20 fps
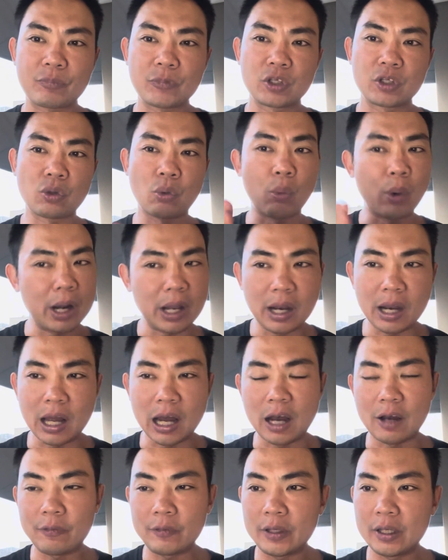So
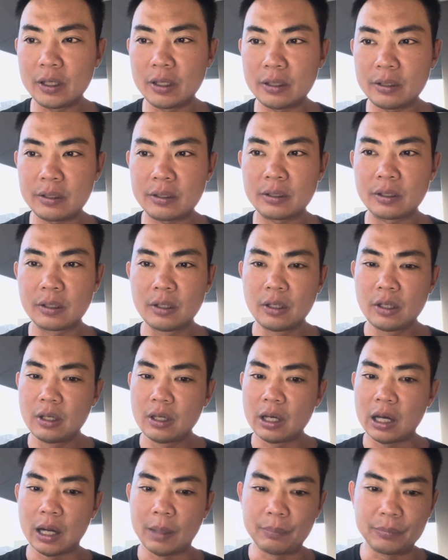1.5 years,
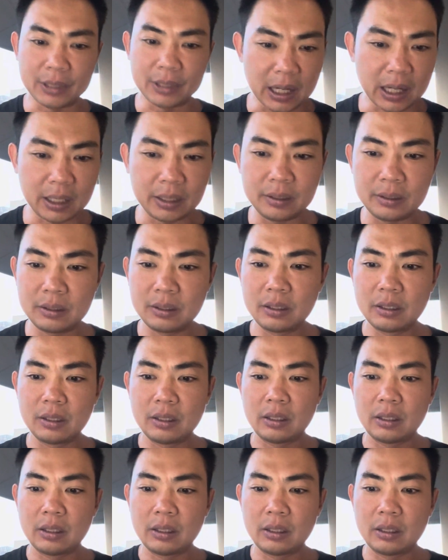I'm done.